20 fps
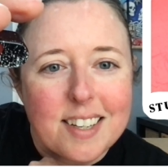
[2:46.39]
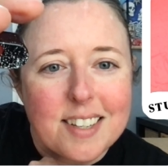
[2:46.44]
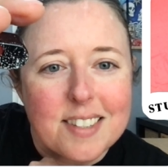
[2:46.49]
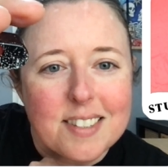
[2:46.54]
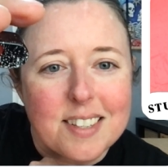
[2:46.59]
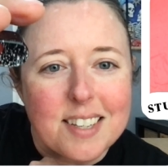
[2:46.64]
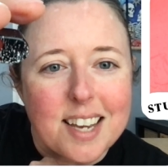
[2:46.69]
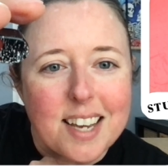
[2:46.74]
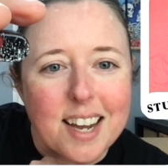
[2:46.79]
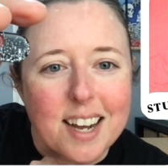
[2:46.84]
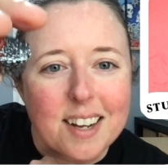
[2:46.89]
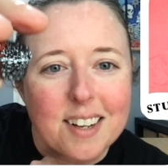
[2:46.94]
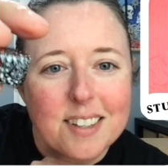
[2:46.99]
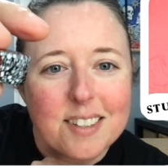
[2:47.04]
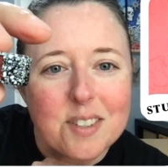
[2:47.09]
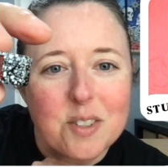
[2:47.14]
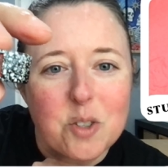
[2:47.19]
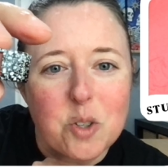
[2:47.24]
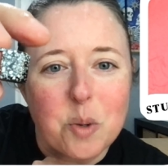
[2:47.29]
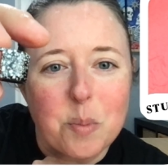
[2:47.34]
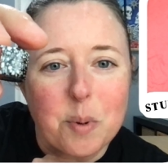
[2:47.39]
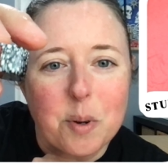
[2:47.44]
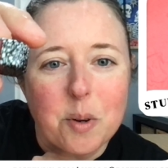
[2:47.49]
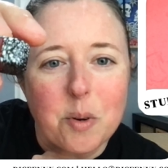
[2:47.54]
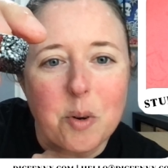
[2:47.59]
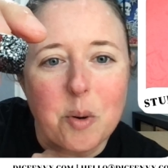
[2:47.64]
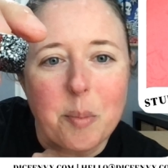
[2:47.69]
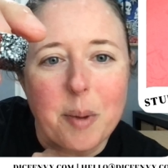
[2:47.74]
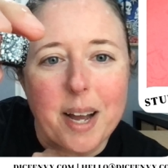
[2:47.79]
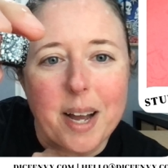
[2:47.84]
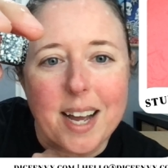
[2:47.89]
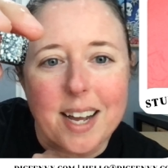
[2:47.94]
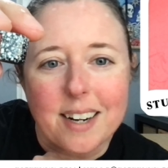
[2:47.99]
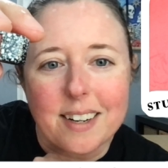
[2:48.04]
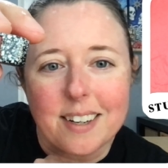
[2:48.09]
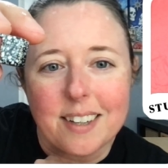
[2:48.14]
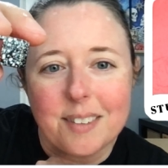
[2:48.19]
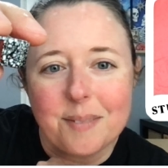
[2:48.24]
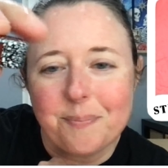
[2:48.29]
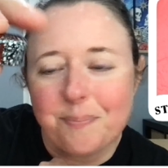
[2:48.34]
So yeah, super cool
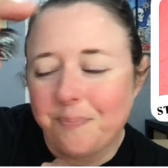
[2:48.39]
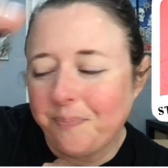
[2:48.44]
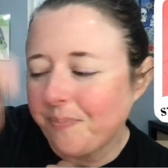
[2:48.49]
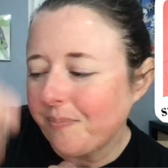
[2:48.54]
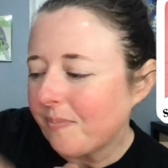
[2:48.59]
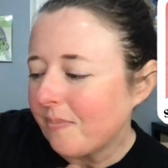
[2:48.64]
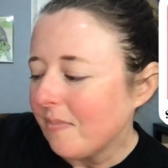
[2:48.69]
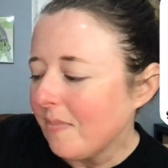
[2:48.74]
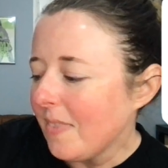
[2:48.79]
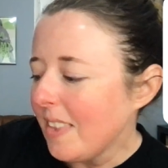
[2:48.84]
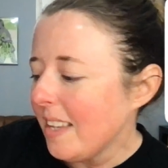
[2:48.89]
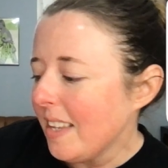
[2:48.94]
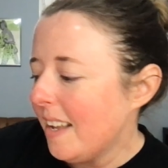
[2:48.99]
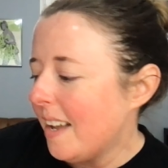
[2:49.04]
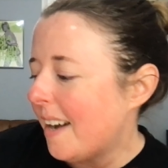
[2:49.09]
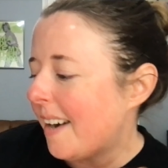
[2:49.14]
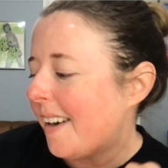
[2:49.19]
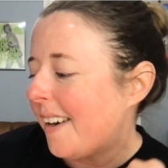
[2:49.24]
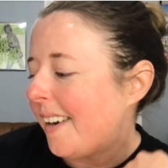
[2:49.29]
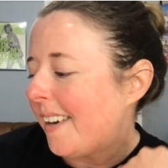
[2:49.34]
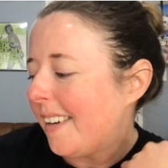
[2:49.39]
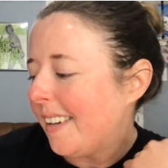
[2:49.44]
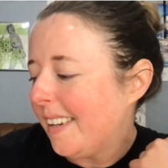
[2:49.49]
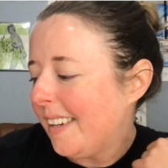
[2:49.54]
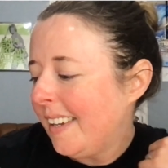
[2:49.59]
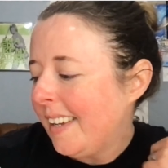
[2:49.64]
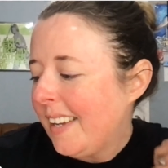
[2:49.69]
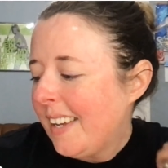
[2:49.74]
pattern. I